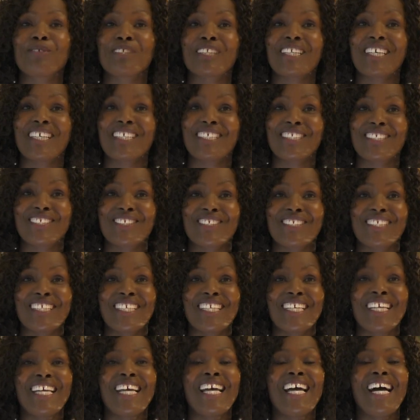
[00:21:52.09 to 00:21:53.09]
with us
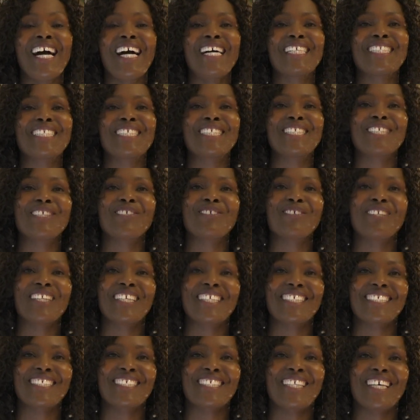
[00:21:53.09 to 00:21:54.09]
today and see you
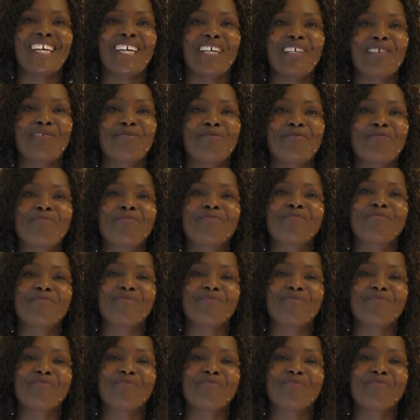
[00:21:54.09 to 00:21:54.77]
next time